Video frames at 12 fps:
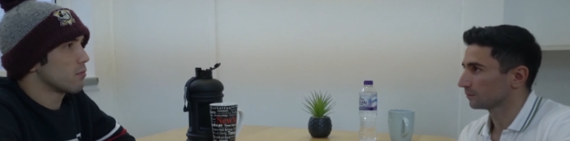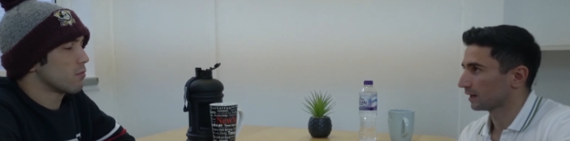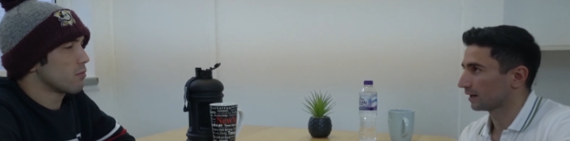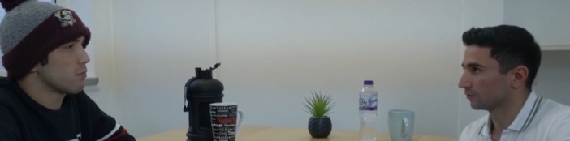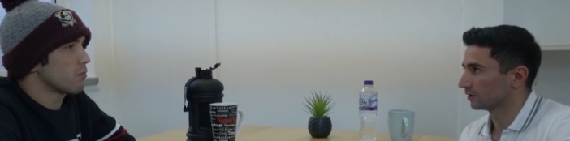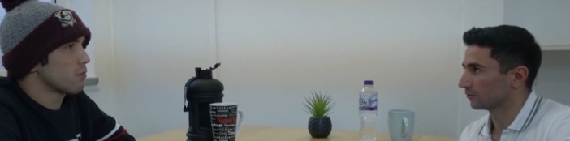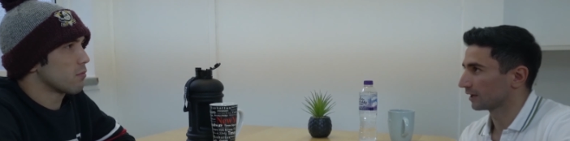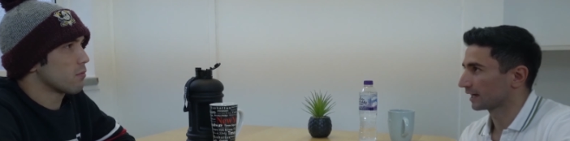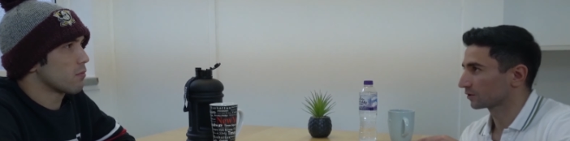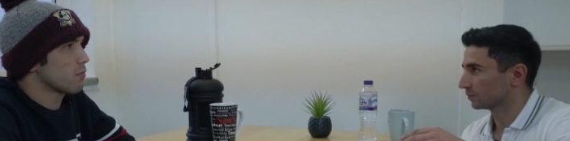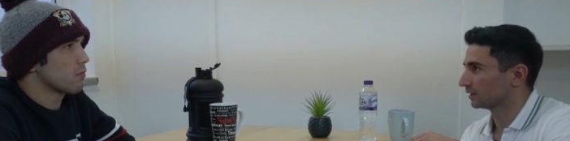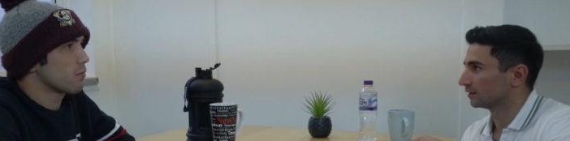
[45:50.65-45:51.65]
Speaker 1: but how they
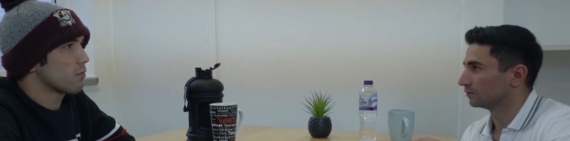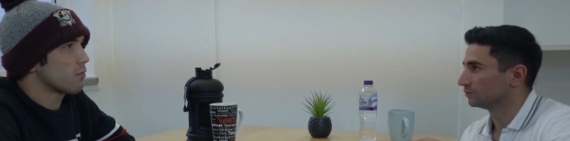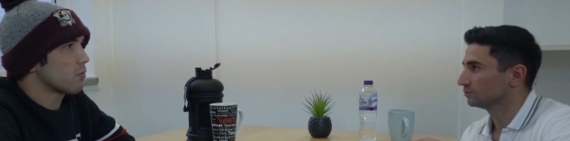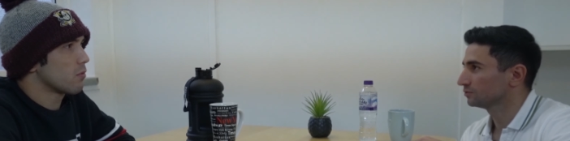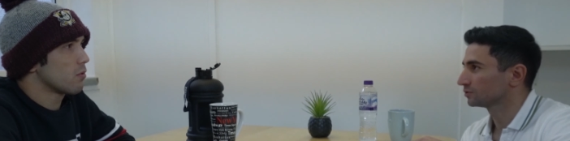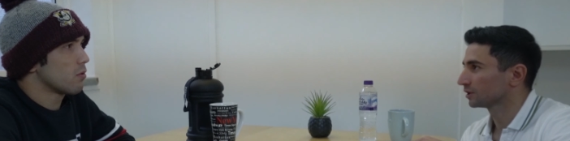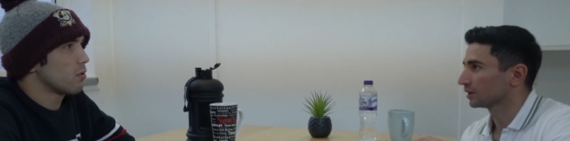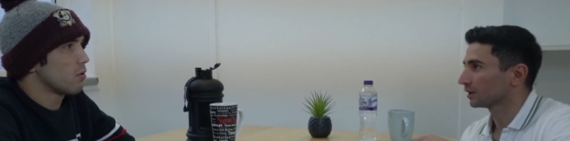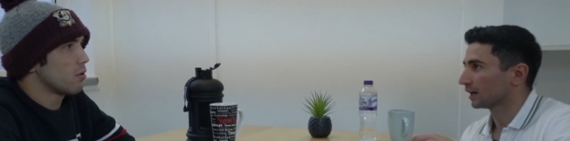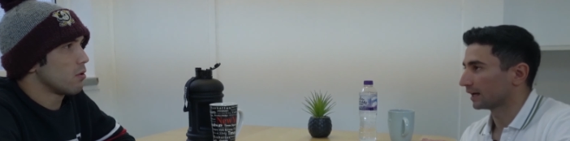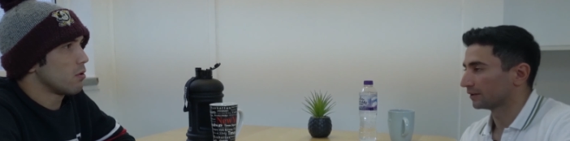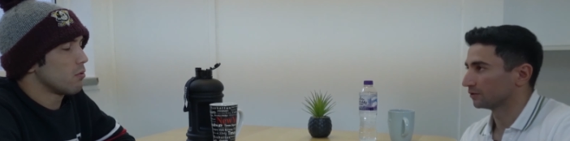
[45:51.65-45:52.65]
react when they lose.
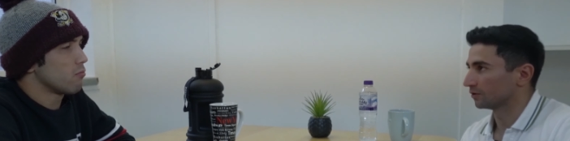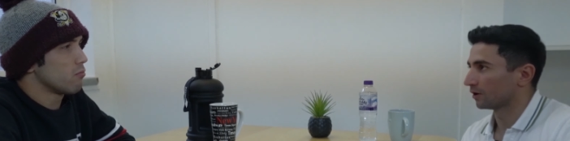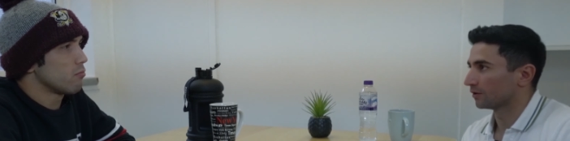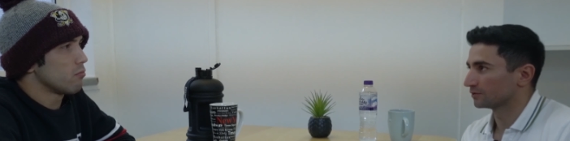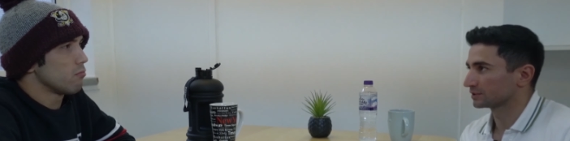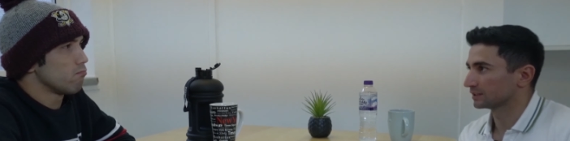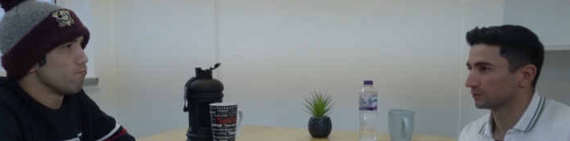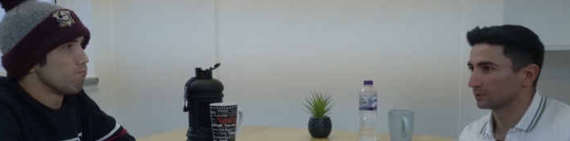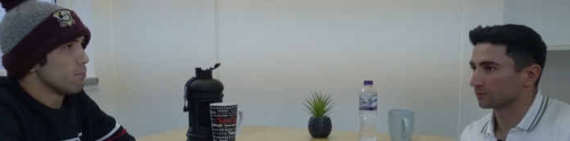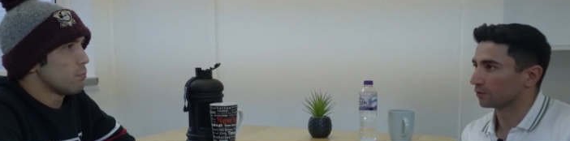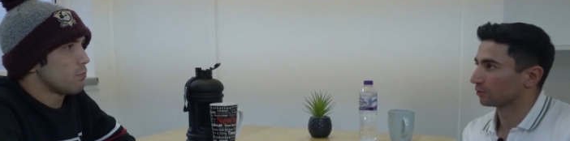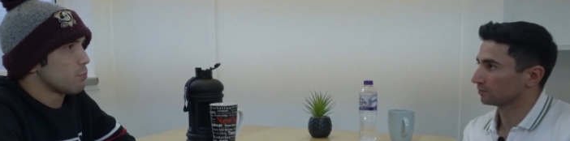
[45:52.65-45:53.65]
And you know, obviously,
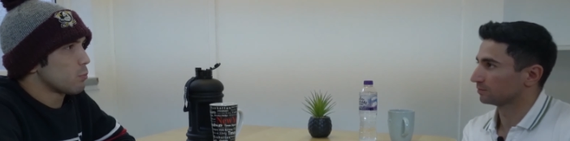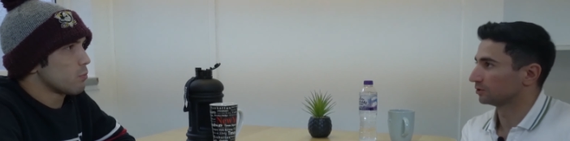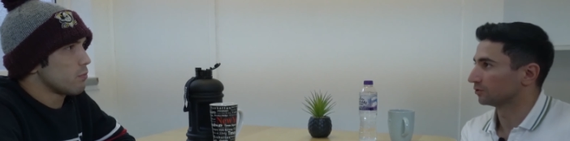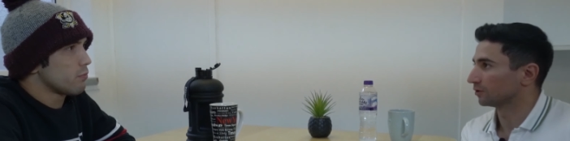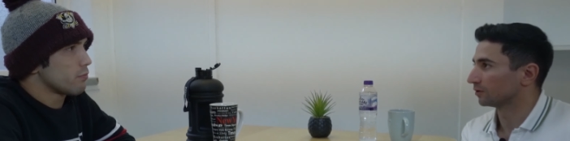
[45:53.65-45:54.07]
we've all you